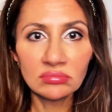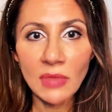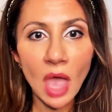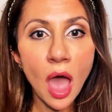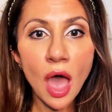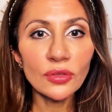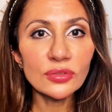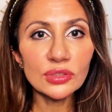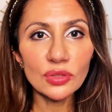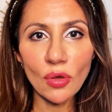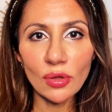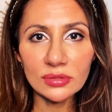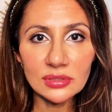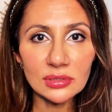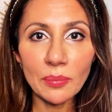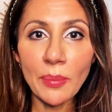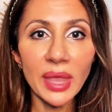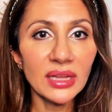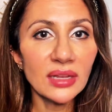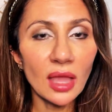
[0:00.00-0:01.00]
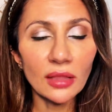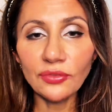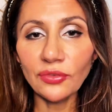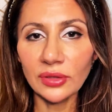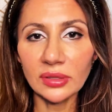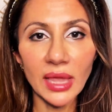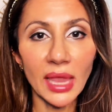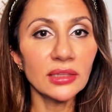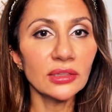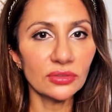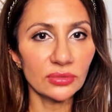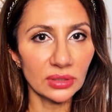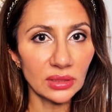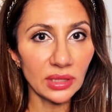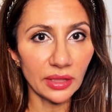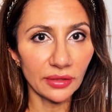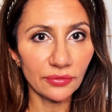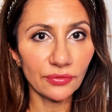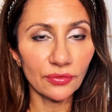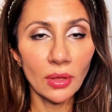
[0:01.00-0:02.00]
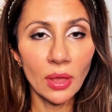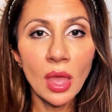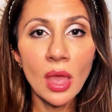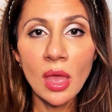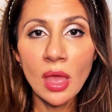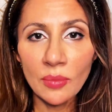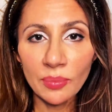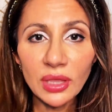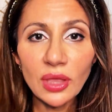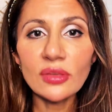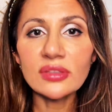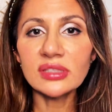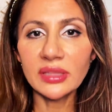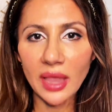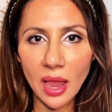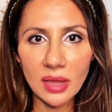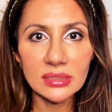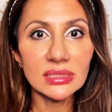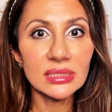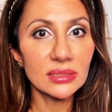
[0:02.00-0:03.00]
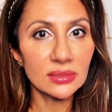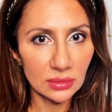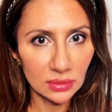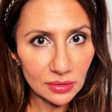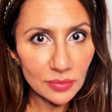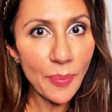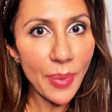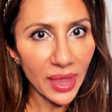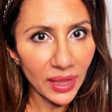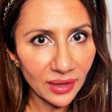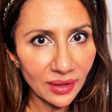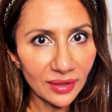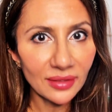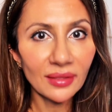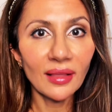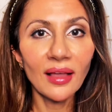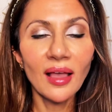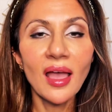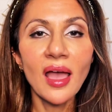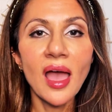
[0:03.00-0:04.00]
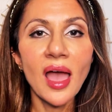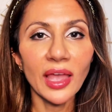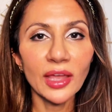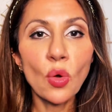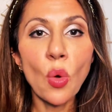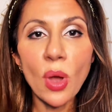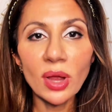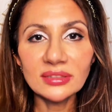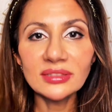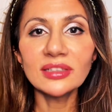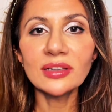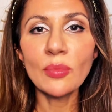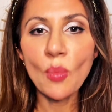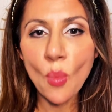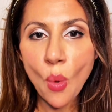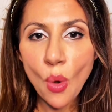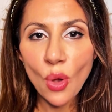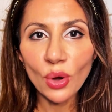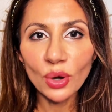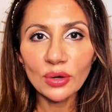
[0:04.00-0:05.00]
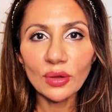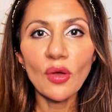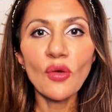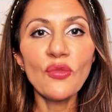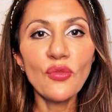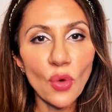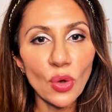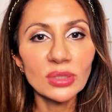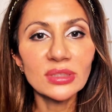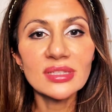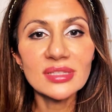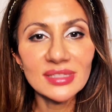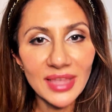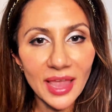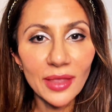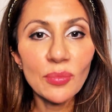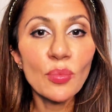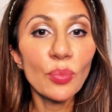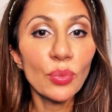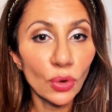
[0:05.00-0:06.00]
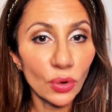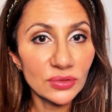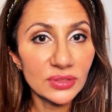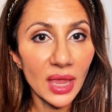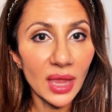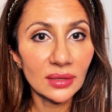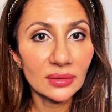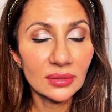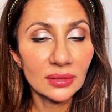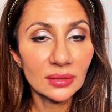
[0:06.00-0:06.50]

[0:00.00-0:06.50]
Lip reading: households may not feel any relief because they are still paying a quarter more for the same product.